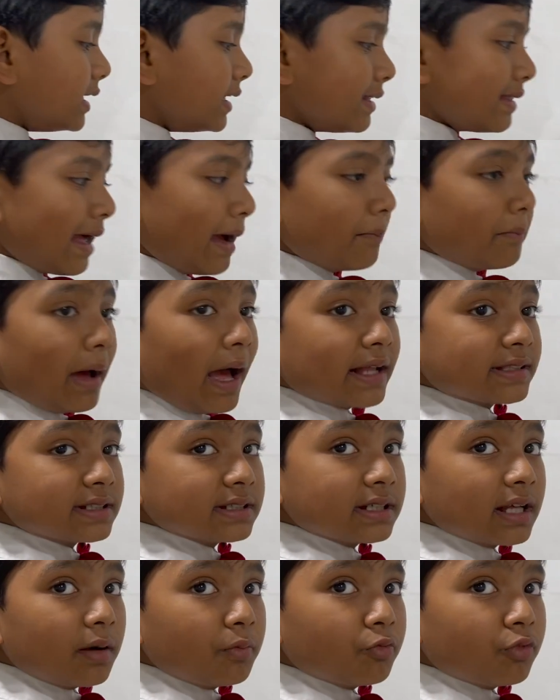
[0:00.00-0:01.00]
that matches
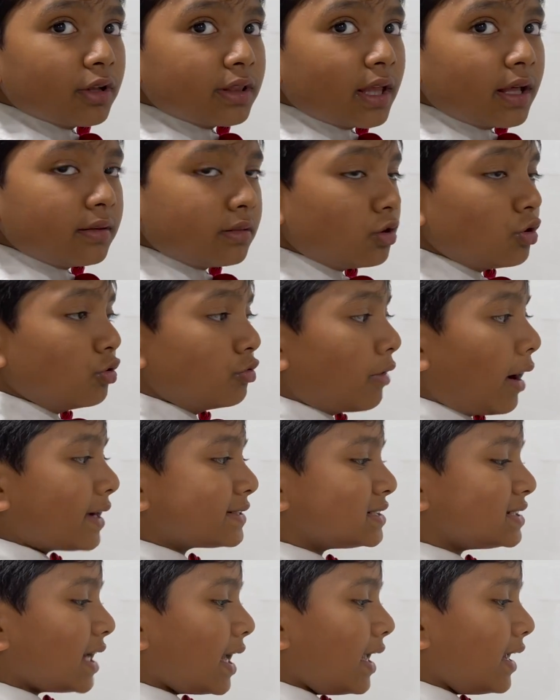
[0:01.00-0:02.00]
up with the
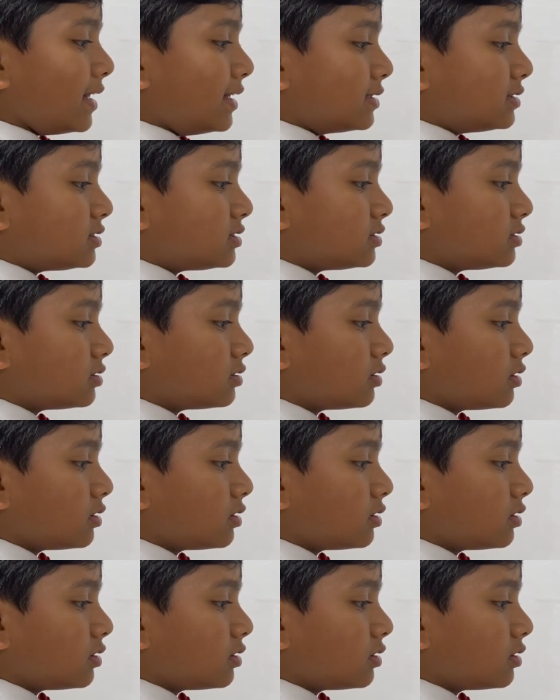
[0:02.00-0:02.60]
2x8.